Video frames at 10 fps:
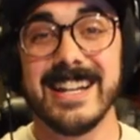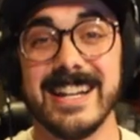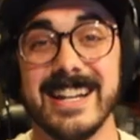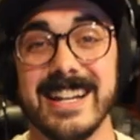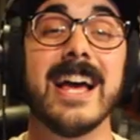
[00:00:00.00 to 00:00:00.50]

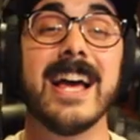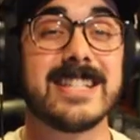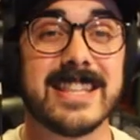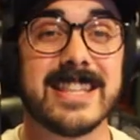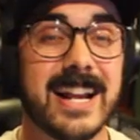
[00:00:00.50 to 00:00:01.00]
That's
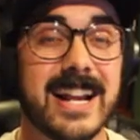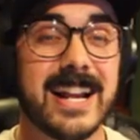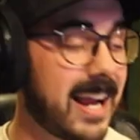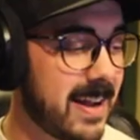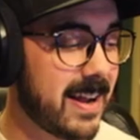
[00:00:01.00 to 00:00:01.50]
the thing. Like
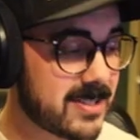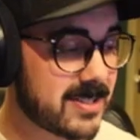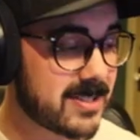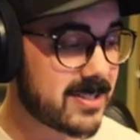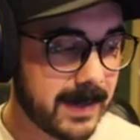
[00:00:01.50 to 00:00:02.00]
I found
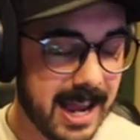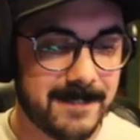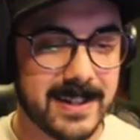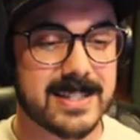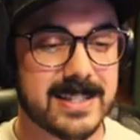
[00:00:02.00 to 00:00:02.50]
so many
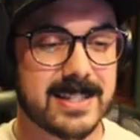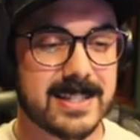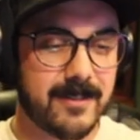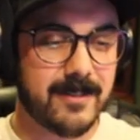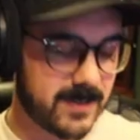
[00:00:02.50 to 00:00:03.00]
outfits
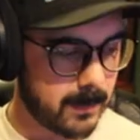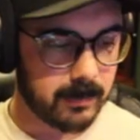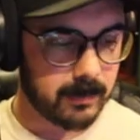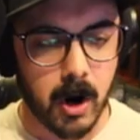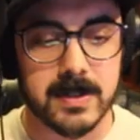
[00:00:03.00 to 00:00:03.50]
for so many
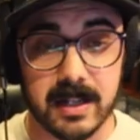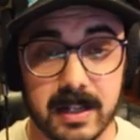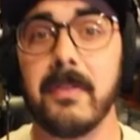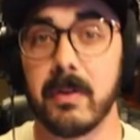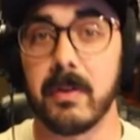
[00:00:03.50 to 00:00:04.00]
robes. I
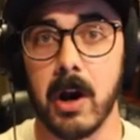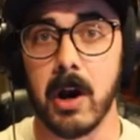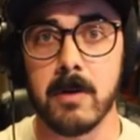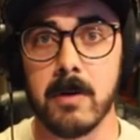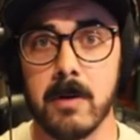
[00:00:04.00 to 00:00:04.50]
love the
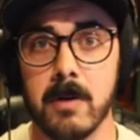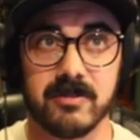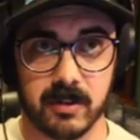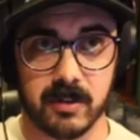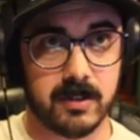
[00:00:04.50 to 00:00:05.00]
robes
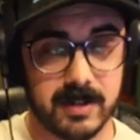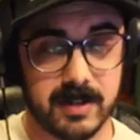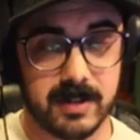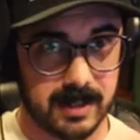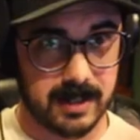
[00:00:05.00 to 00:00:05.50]
for
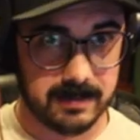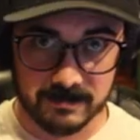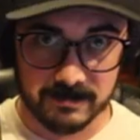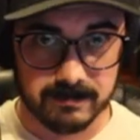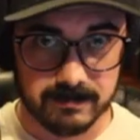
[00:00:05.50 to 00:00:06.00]
like
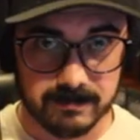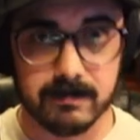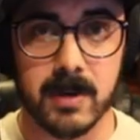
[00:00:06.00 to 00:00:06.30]
the